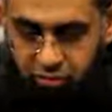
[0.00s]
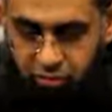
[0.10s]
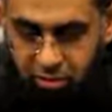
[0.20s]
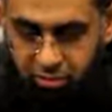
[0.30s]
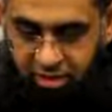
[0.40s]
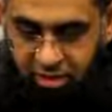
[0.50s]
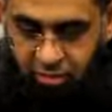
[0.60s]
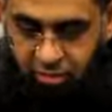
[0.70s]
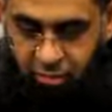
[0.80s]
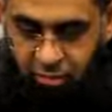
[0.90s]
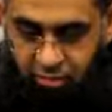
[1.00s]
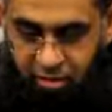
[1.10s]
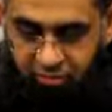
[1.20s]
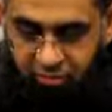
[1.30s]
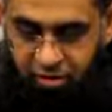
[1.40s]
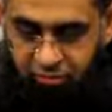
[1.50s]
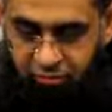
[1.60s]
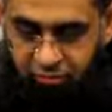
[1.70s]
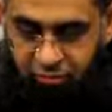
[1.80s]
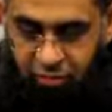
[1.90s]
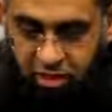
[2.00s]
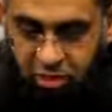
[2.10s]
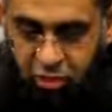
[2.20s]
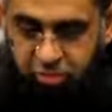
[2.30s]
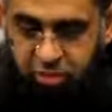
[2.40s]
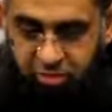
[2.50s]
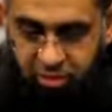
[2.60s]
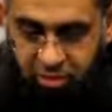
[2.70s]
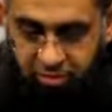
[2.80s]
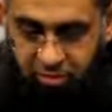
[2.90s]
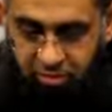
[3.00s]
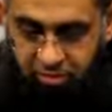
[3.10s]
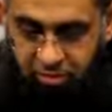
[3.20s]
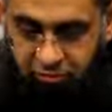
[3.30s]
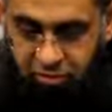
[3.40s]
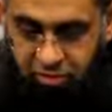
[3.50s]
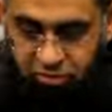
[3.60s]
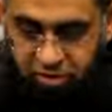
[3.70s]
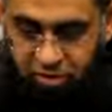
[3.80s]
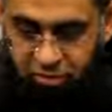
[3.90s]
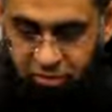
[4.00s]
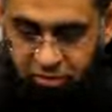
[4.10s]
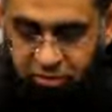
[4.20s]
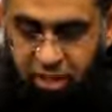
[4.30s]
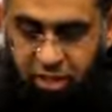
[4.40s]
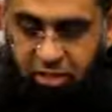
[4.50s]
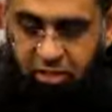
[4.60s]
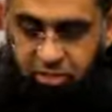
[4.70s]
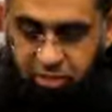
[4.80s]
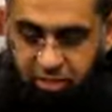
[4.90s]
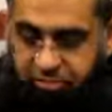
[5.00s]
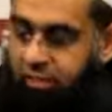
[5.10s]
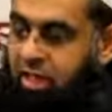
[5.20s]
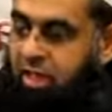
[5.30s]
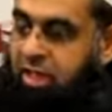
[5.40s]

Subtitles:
How do you explain this to someone who has given up for adoption by their parents, and for this reason their parents mean nothing to them?